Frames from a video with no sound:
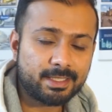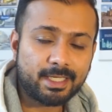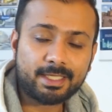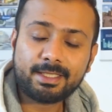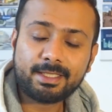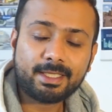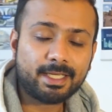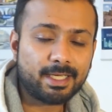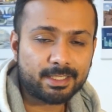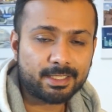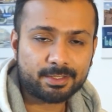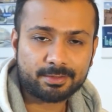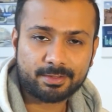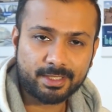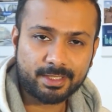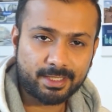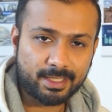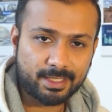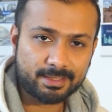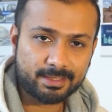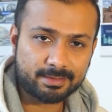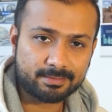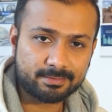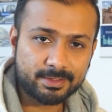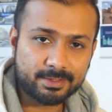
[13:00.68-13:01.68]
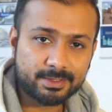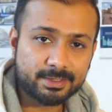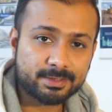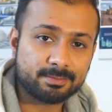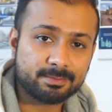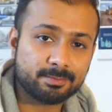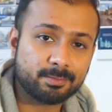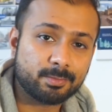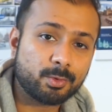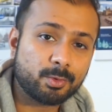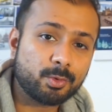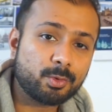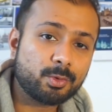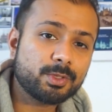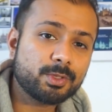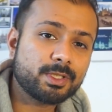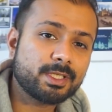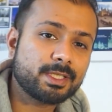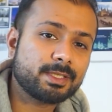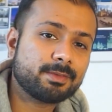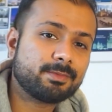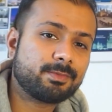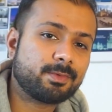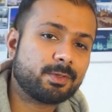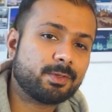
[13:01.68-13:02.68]
any electronic item which is more
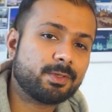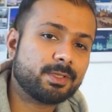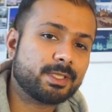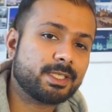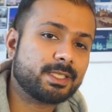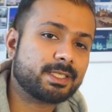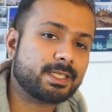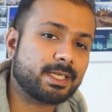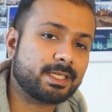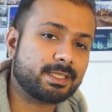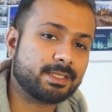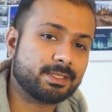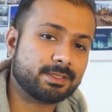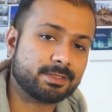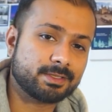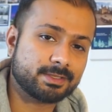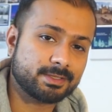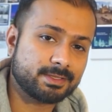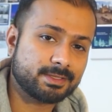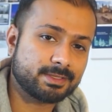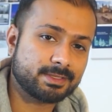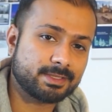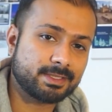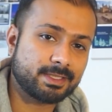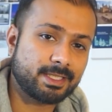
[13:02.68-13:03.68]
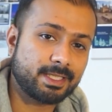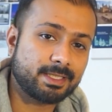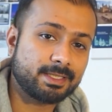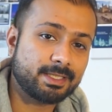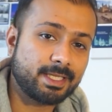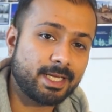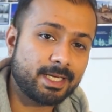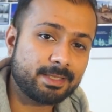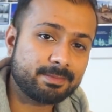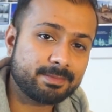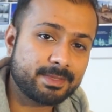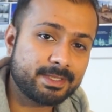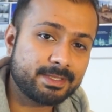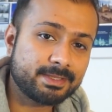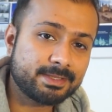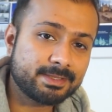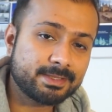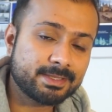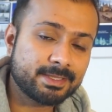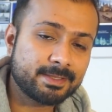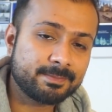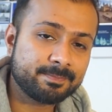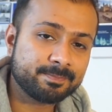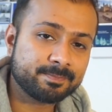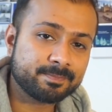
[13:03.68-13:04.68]
than 410 euros, then that means
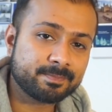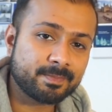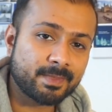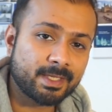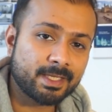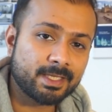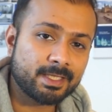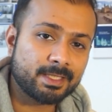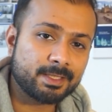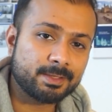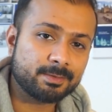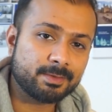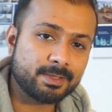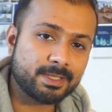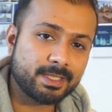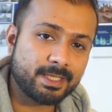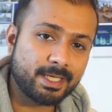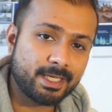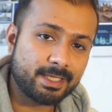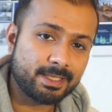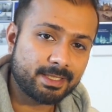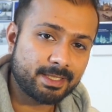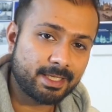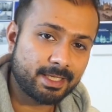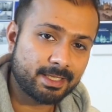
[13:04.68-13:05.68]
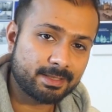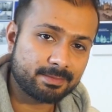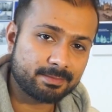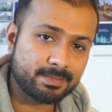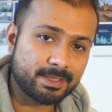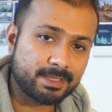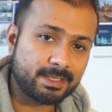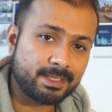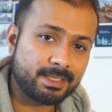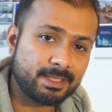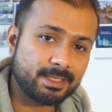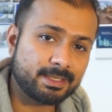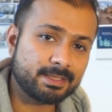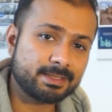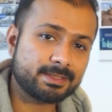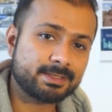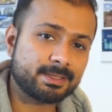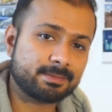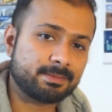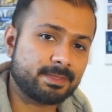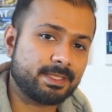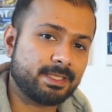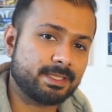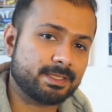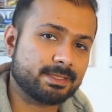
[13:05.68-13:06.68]
you will get that money in
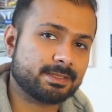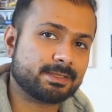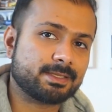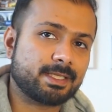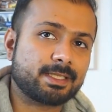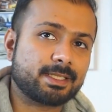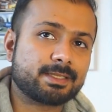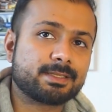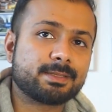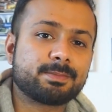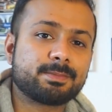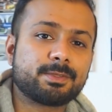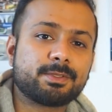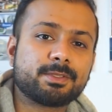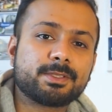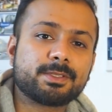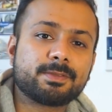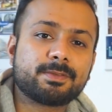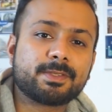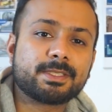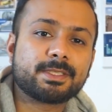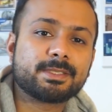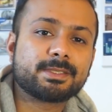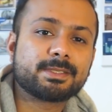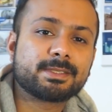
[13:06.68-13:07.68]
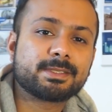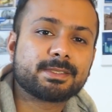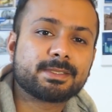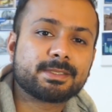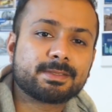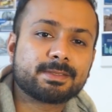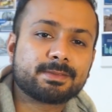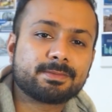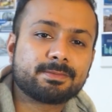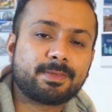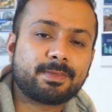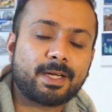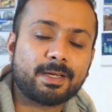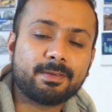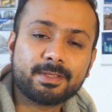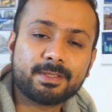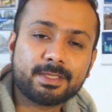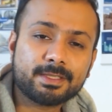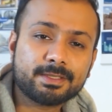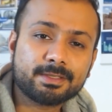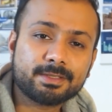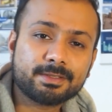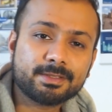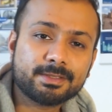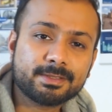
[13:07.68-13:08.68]
some years. Like suppose if it is 500
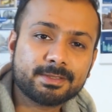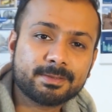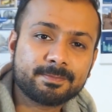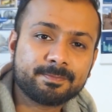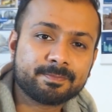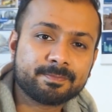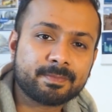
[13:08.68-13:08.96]
euros,